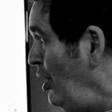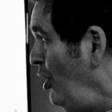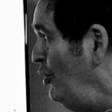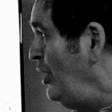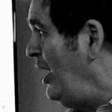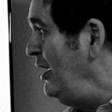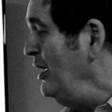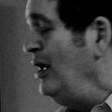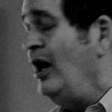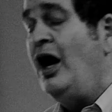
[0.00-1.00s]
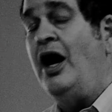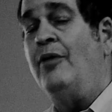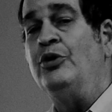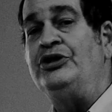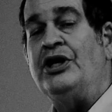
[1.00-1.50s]
Okay?
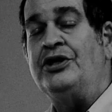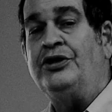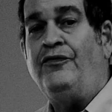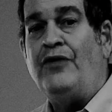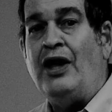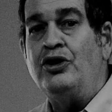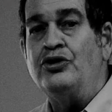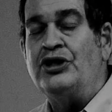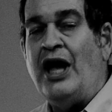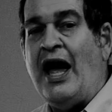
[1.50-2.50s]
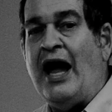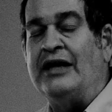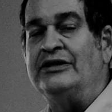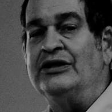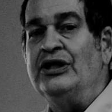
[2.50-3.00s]
We said that the failure to
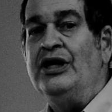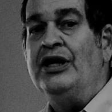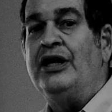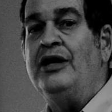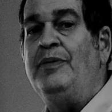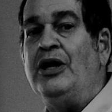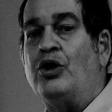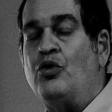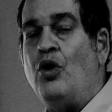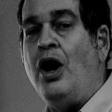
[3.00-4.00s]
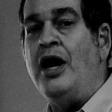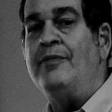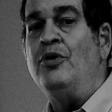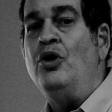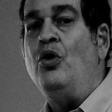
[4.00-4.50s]
act can be a
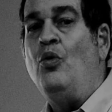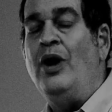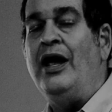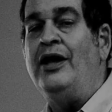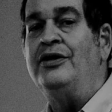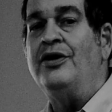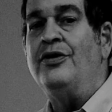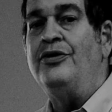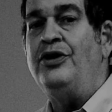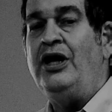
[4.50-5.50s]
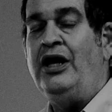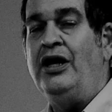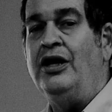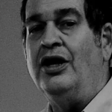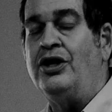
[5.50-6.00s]
crime when
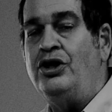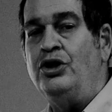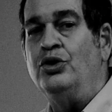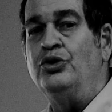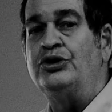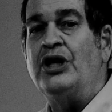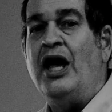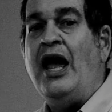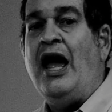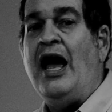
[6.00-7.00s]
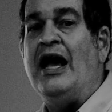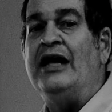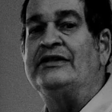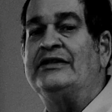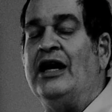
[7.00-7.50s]
the accused
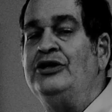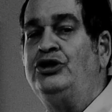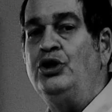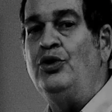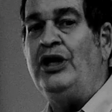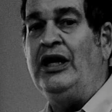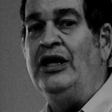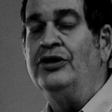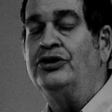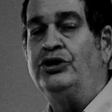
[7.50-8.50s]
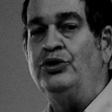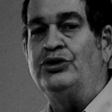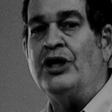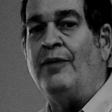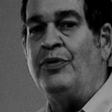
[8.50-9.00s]
has a duty to do
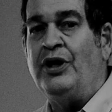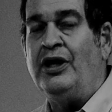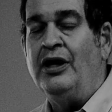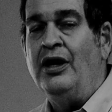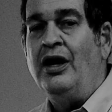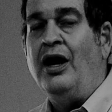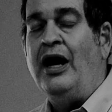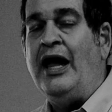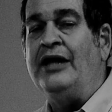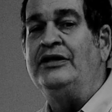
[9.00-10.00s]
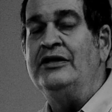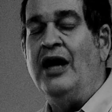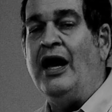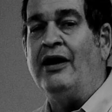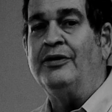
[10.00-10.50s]
something and did
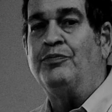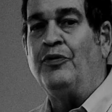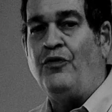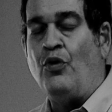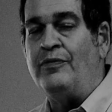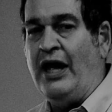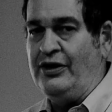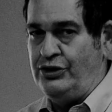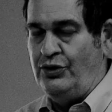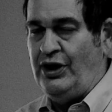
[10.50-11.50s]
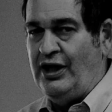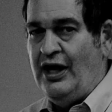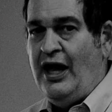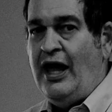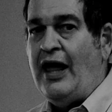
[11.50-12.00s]
not perform that duty.
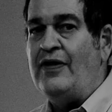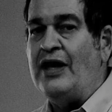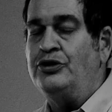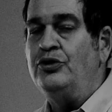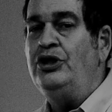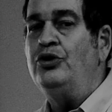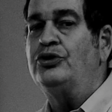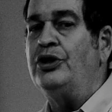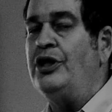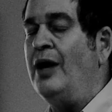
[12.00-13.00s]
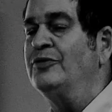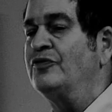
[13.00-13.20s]
And that duty usually comes